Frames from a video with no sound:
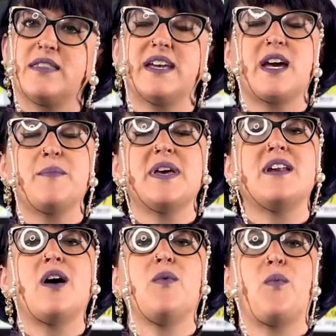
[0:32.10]
They come in
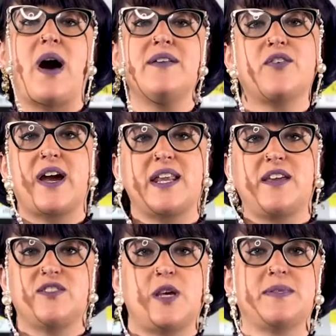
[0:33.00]
a wide variety
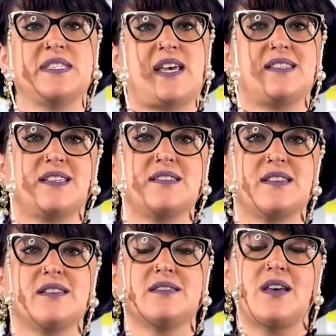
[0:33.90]
of shapes and sizes,
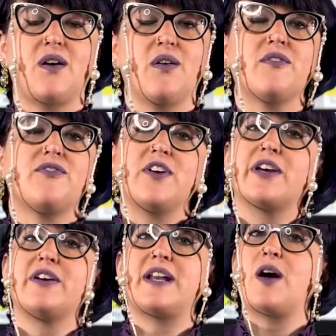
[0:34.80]
so
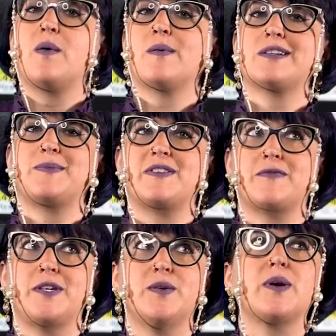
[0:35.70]
figuring out what works best for
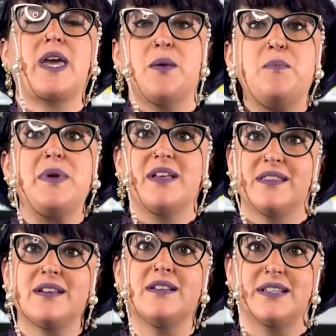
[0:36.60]
you can be a
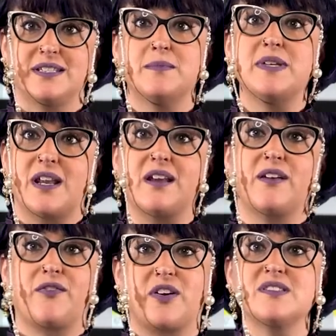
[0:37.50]
little intimidating
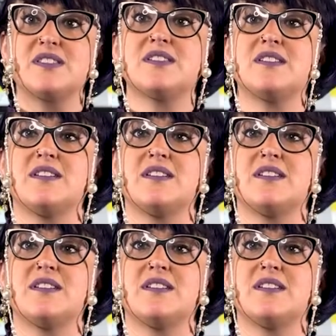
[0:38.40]
at first.